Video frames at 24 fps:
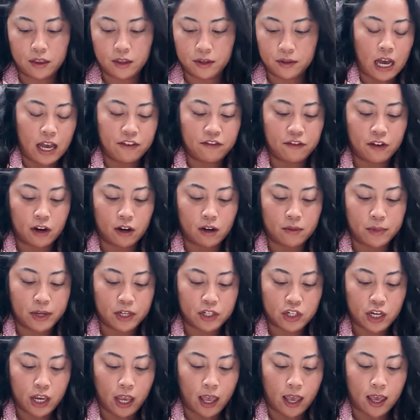I very
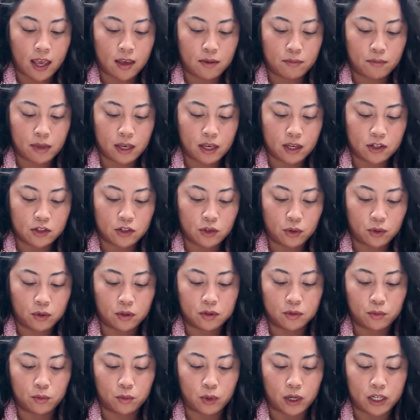much hate being
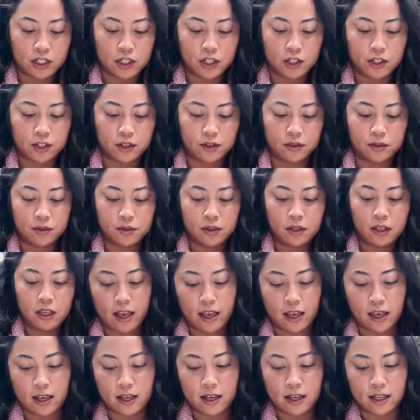told what to do,
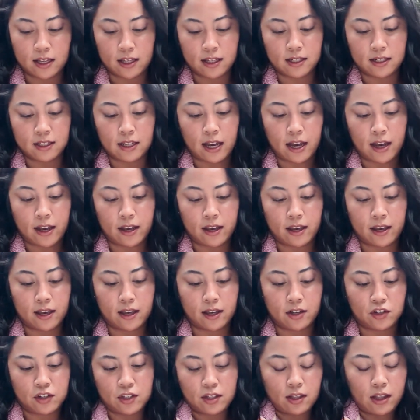and
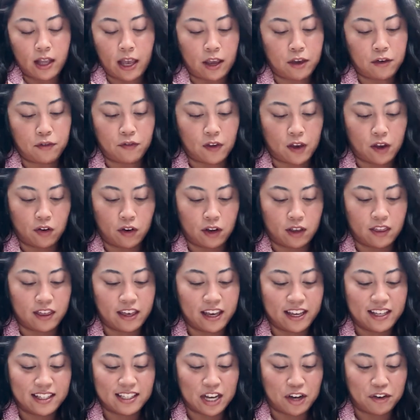I just like figuring
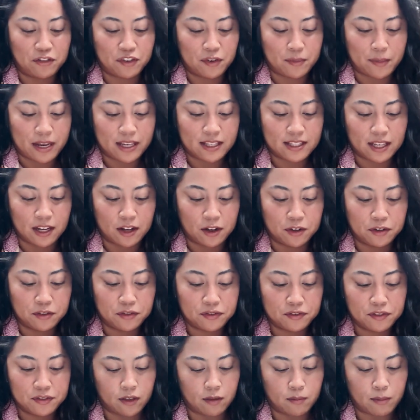things out for
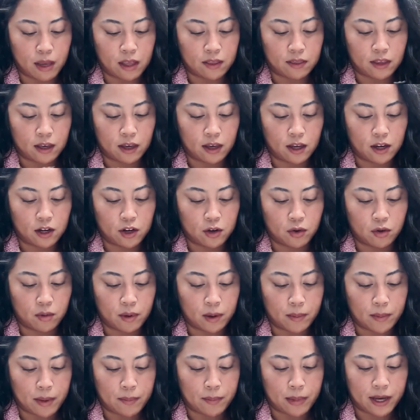myself. The main thing I know
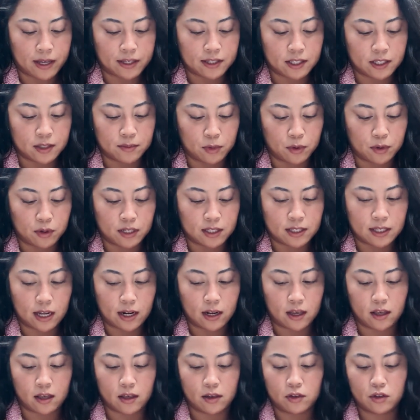about my Pisces moon is that
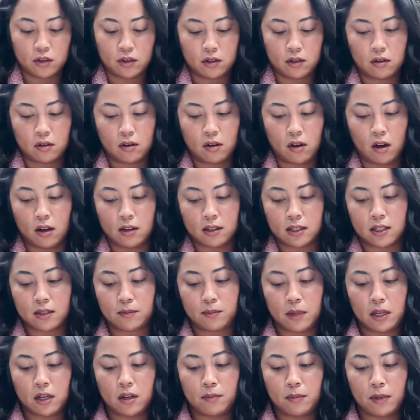it causes
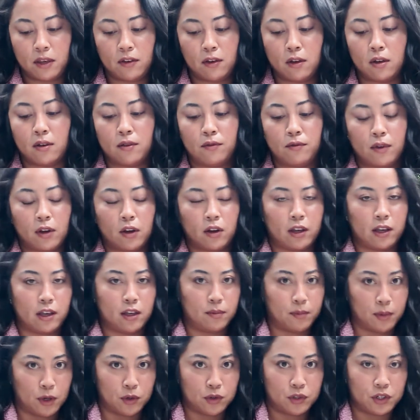me to be very
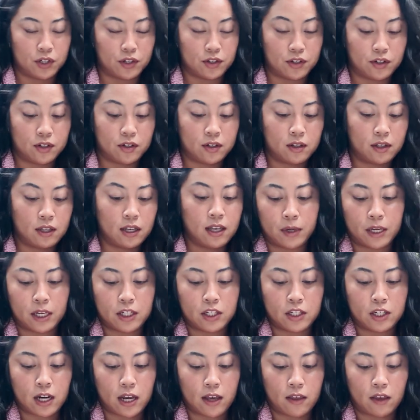emotional,
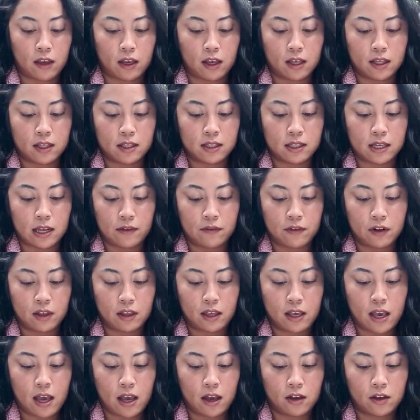which I think is
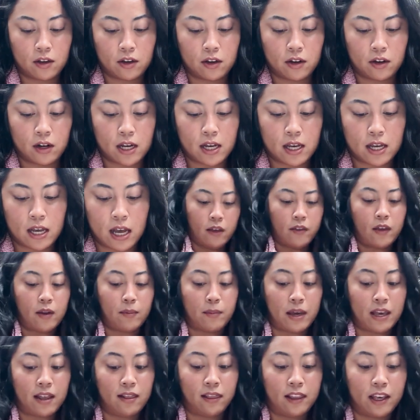definitely accurate. And then
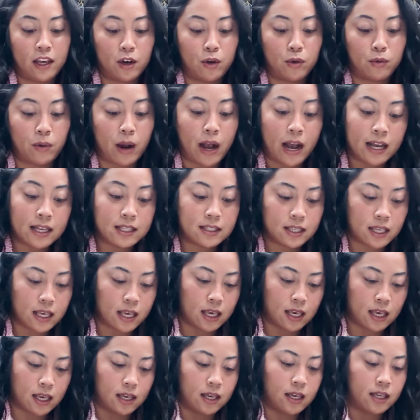my Leo
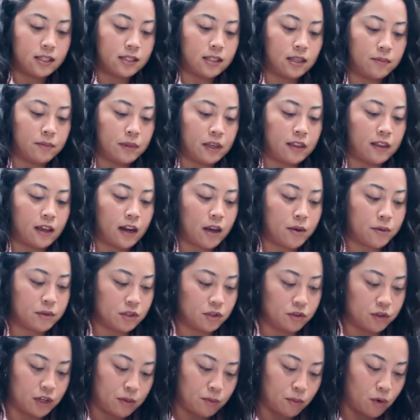rising is something that I was
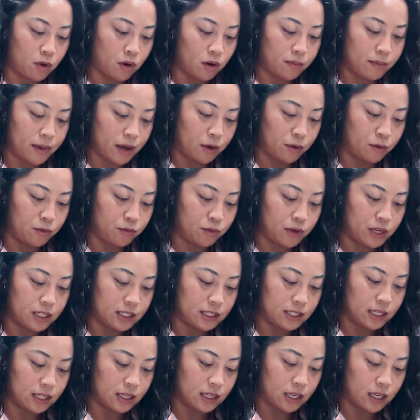learning more about
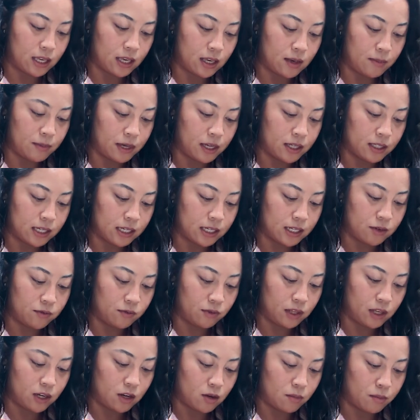recently because I didn't
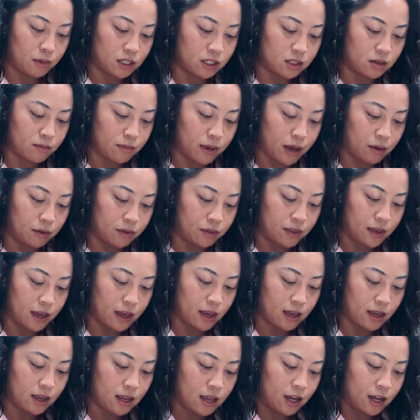really know much about that.